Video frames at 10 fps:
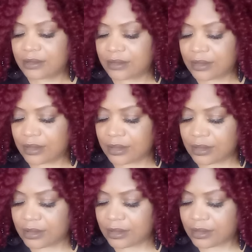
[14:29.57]

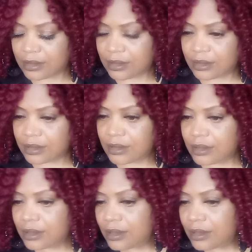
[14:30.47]
Nothing is said.